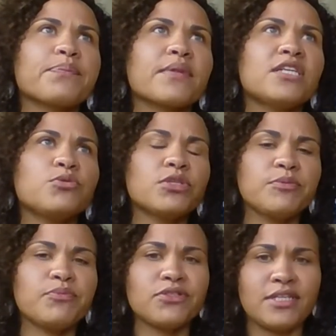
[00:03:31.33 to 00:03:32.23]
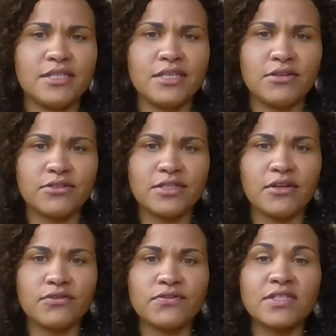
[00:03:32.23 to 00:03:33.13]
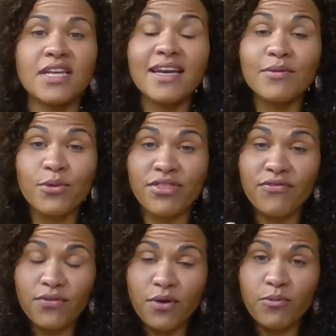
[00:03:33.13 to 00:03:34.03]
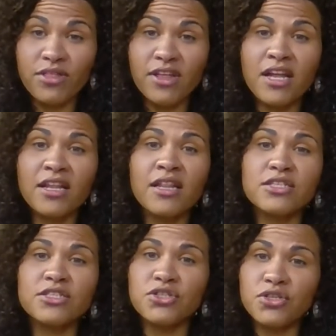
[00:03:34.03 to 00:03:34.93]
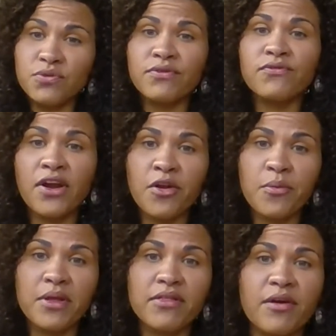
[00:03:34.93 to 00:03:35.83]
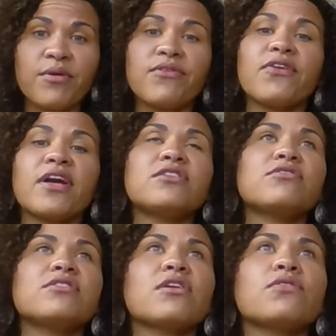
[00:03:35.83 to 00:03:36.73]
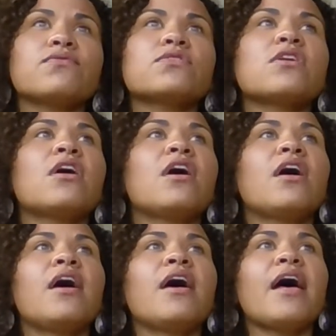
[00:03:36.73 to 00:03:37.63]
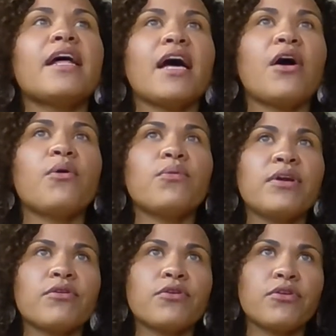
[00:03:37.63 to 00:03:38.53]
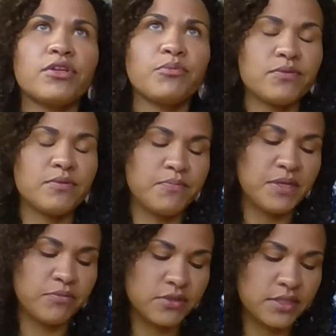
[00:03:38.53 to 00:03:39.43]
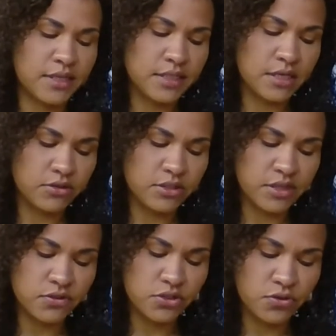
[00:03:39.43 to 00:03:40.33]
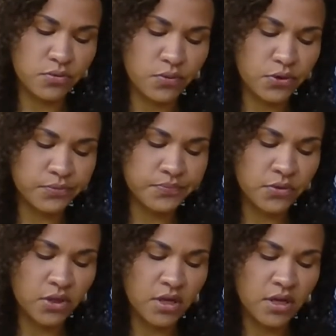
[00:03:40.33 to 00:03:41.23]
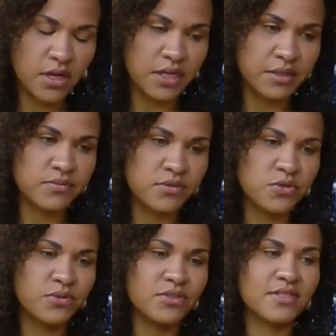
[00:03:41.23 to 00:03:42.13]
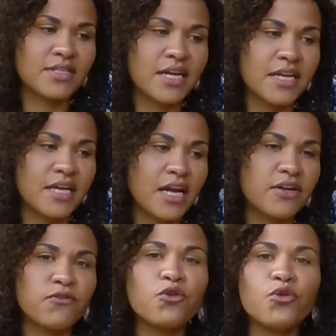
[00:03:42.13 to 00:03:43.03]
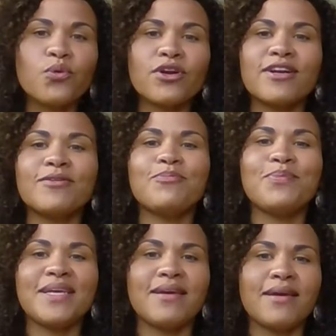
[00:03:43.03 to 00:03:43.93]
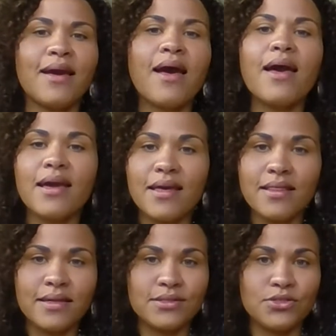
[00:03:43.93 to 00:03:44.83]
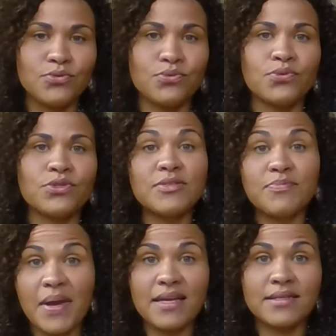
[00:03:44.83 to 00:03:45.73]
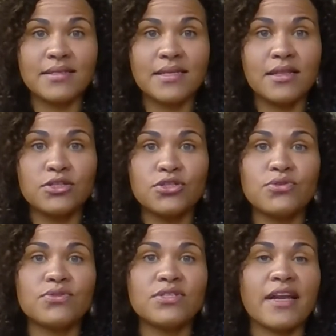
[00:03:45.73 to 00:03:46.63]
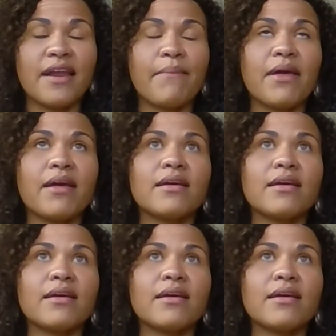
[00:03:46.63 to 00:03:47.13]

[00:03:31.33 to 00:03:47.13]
Is really presenting ourselves from within this new environment that we find ourselves, and how we are going to be presenting ourselves to the world. So we're deciding kind of who we're going to be in this new space, in this new dynamic.